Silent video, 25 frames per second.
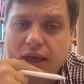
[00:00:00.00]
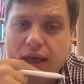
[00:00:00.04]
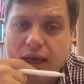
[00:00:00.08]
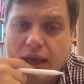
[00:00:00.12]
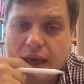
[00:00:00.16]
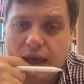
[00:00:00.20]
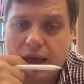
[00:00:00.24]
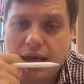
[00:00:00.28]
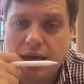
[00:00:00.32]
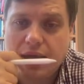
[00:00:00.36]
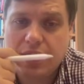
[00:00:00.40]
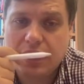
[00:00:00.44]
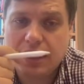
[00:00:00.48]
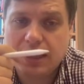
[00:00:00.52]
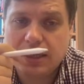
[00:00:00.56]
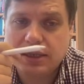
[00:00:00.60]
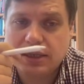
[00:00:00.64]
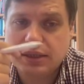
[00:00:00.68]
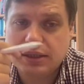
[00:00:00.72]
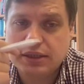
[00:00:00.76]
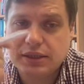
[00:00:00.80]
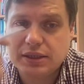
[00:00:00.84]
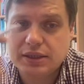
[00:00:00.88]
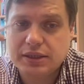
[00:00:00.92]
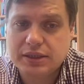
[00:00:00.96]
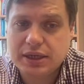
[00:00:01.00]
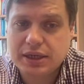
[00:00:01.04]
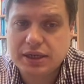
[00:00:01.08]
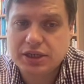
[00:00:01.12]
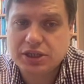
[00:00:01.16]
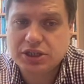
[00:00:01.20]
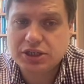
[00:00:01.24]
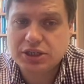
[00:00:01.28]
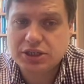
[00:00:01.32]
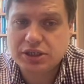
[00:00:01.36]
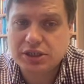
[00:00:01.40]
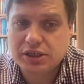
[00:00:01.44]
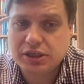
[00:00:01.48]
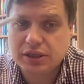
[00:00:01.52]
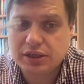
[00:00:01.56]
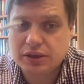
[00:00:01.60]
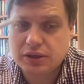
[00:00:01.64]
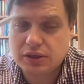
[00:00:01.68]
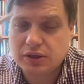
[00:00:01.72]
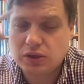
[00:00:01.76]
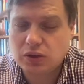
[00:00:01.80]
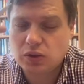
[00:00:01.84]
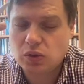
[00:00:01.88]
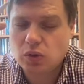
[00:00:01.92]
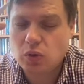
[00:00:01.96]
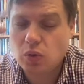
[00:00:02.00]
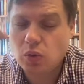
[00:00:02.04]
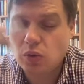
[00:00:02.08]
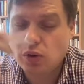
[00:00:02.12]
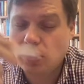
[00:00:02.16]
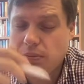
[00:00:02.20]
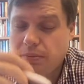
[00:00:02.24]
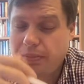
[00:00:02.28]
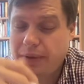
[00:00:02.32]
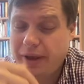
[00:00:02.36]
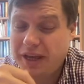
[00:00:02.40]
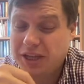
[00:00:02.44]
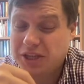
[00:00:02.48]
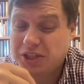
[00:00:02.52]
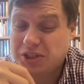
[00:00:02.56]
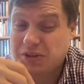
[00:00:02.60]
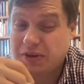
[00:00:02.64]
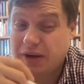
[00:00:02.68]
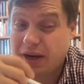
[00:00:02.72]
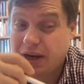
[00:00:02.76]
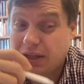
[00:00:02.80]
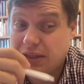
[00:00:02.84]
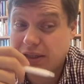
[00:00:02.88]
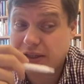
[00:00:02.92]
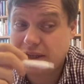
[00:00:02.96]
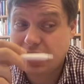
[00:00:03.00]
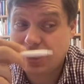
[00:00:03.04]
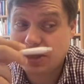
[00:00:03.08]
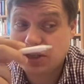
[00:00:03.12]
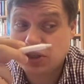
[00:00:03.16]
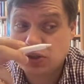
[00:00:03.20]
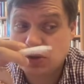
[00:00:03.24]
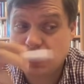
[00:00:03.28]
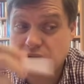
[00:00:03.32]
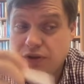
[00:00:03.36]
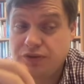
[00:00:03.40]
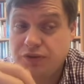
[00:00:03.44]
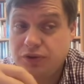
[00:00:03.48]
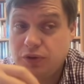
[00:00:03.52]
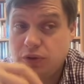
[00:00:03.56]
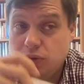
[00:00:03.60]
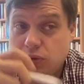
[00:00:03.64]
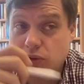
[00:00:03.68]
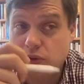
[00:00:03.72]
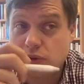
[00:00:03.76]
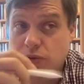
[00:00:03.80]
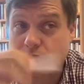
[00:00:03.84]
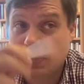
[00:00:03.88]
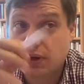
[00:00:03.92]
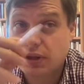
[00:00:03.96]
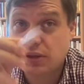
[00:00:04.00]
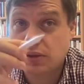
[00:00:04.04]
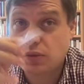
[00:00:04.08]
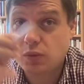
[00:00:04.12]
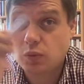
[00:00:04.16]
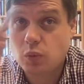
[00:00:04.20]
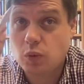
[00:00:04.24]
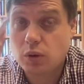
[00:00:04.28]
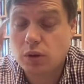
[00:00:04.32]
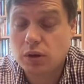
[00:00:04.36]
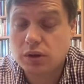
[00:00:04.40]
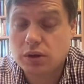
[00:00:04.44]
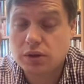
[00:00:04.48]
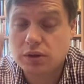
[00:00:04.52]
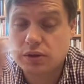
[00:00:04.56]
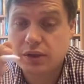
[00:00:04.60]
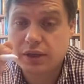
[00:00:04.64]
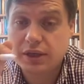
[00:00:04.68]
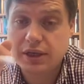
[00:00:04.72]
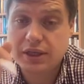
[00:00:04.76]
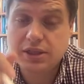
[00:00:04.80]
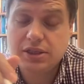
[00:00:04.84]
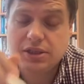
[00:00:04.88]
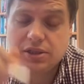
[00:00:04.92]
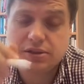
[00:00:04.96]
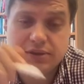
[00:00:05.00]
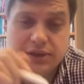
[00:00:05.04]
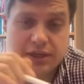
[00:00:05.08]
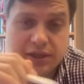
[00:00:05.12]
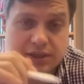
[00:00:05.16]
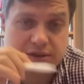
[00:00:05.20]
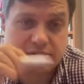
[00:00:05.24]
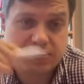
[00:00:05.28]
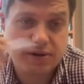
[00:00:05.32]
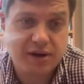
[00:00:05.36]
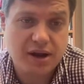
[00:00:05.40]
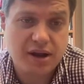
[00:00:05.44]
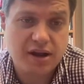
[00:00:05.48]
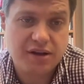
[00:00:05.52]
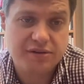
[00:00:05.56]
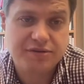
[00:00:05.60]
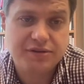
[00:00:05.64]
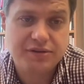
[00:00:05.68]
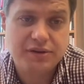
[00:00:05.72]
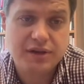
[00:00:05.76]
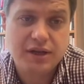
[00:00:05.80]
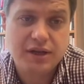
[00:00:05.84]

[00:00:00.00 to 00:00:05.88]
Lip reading: And essentially, Google PageRank tells you if you do a random walk on the internet graph,